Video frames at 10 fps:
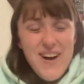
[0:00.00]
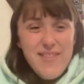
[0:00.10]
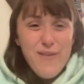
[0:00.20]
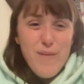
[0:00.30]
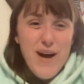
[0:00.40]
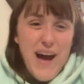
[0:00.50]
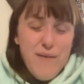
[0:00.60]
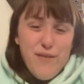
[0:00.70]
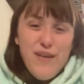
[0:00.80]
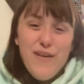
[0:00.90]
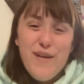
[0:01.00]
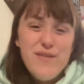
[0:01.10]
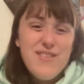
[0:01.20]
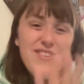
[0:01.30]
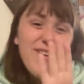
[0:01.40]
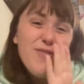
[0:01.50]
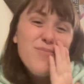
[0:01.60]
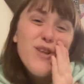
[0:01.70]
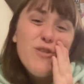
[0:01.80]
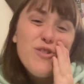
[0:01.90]
but then we might have a few others too.
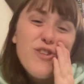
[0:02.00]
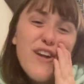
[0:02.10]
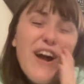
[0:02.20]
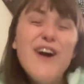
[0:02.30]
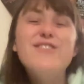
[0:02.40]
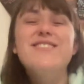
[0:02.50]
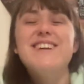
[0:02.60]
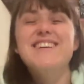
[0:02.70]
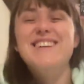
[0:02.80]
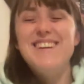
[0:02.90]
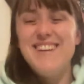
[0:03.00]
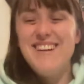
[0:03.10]
You just don't know.